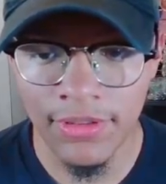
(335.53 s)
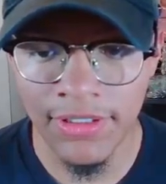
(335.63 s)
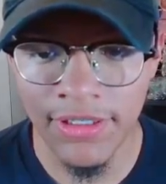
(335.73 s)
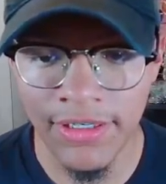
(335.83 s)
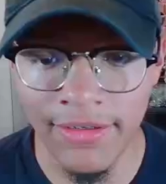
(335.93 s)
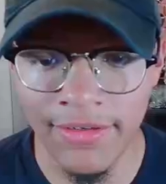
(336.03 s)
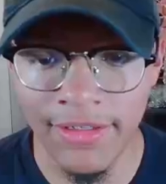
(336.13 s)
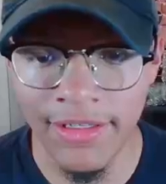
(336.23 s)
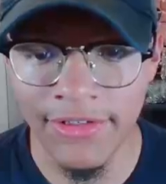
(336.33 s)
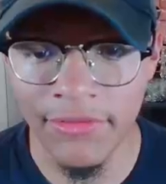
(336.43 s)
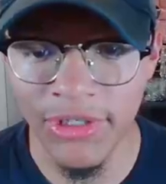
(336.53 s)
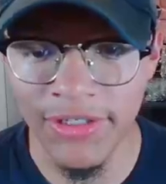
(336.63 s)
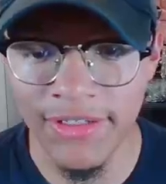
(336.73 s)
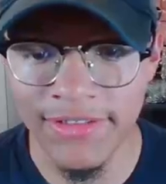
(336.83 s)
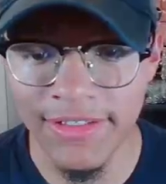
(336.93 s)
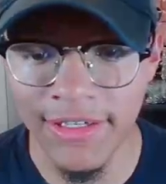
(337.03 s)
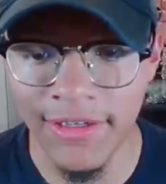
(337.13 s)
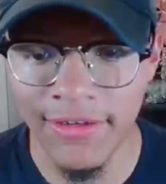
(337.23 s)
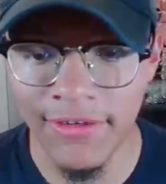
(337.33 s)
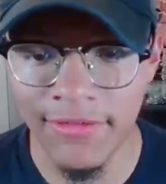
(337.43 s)
all right. Okay, that should be a
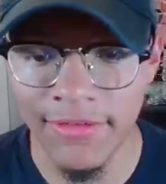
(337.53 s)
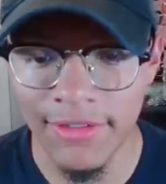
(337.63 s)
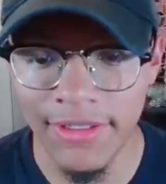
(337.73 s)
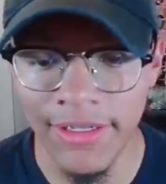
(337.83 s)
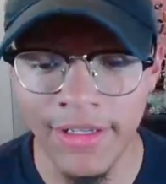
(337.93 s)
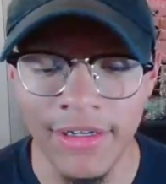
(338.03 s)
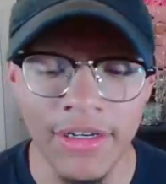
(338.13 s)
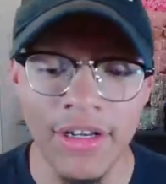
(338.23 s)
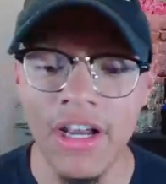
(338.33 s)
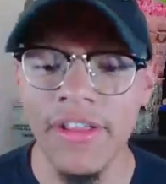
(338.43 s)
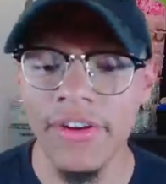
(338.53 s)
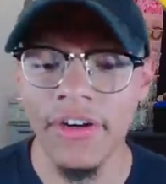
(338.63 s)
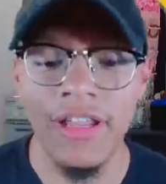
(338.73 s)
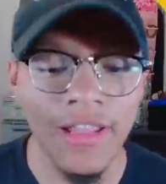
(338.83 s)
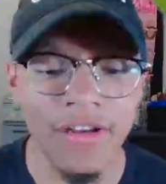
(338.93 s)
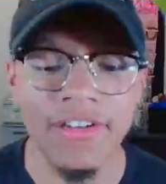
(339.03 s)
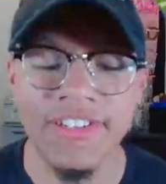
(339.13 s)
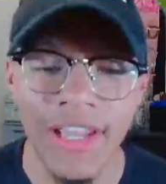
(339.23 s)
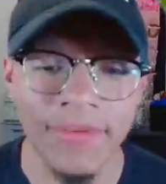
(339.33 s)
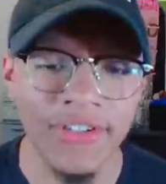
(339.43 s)
touchdown. And another
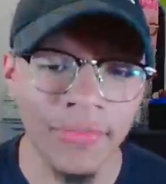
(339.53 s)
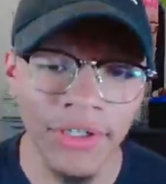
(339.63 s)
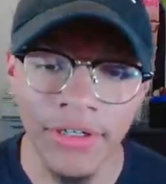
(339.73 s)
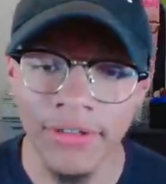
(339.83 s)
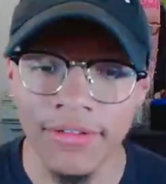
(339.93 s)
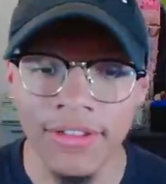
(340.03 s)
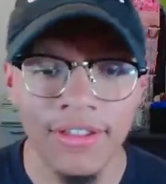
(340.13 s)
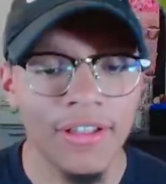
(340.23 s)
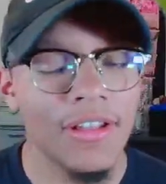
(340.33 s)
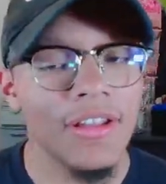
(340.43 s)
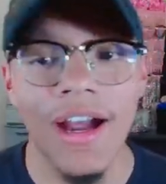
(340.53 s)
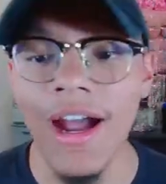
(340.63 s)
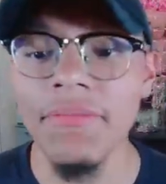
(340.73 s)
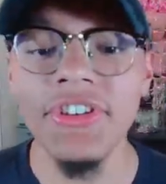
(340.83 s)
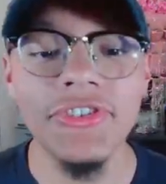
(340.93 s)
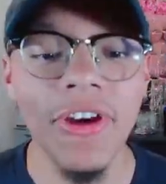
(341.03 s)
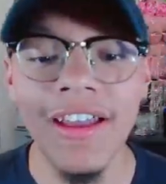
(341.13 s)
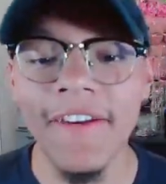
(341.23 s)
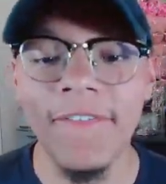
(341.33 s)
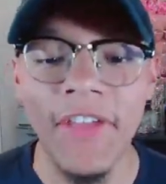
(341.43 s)
interception, bro. I'm just trying
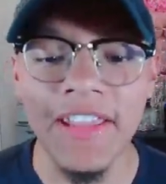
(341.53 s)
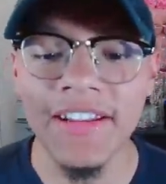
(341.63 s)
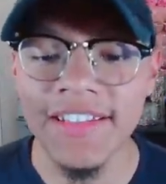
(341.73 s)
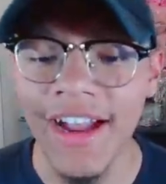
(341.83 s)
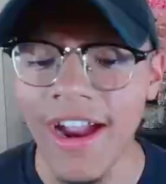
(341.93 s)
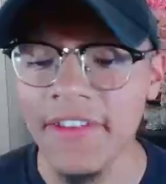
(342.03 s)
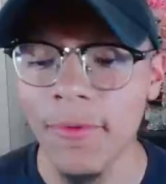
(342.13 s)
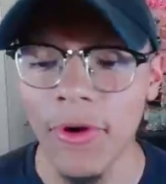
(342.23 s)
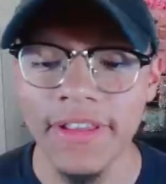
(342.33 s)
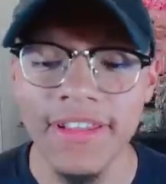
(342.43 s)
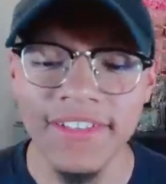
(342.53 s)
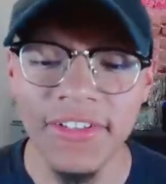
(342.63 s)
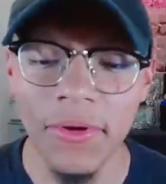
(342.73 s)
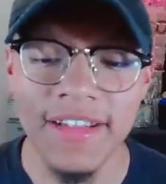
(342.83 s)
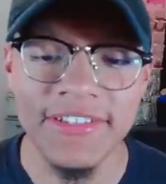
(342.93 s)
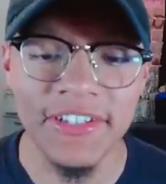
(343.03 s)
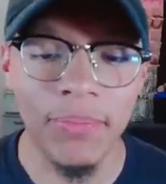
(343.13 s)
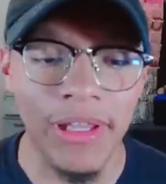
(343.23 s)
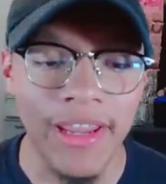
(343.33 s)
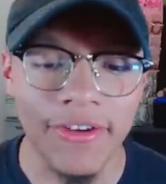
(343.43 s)
to feed it to Hines Ward. This dude is just
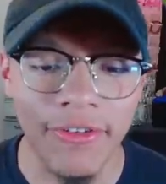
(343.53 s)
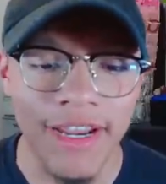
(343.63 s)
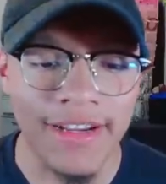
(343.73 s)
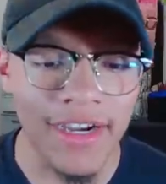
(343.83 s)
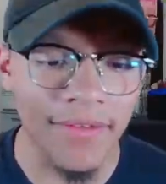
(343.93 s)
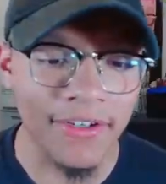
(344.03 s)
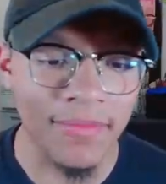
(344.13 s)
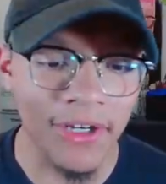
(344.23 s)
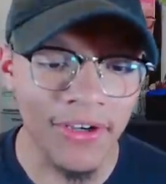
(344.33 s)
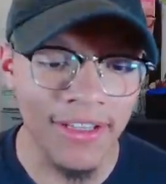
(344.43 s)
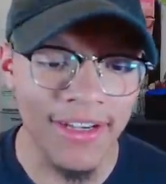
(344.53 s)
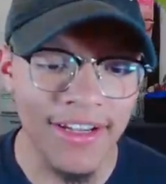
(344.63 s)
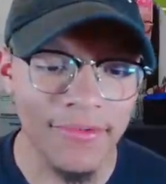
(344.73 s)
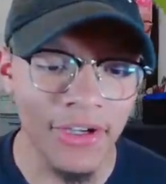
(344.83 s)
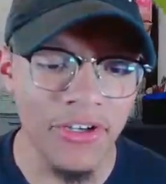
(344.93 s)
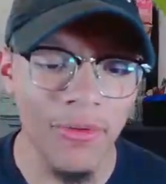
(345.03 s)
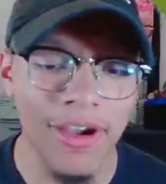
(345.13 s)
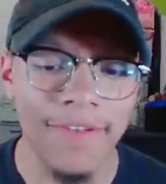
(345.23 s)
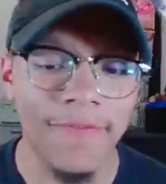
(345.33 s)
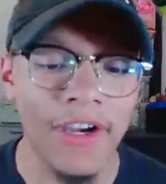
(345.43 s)
playing great coverage, bro. It is, you know
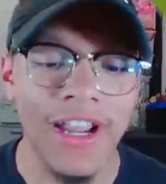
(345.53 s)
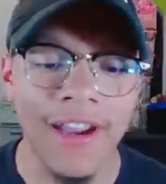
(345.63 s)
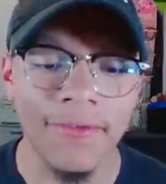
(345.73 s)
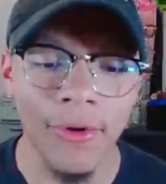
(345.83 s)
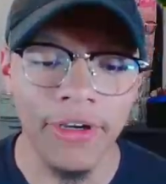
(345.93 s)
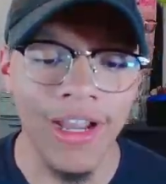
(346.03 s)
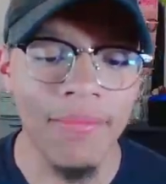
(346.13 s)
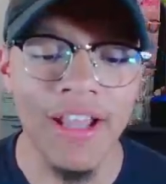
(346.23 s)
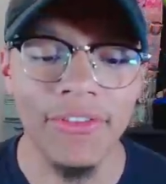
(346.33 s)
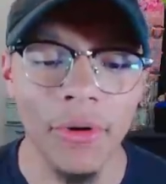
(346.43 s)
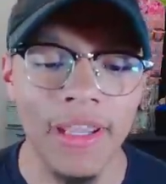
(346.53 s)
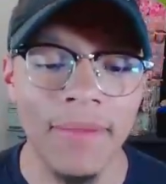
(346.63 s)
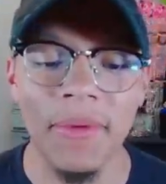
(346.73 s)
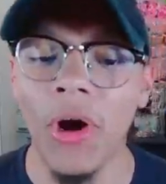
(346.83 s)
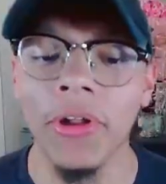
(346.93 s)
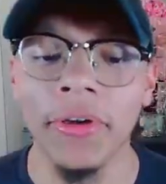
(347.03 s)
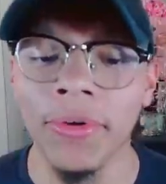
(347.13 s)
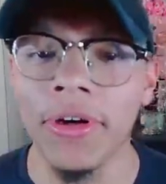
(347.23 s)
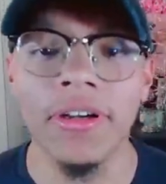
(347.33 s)
what? Fuck Hines Ward. I'm not throwing him the ball no more.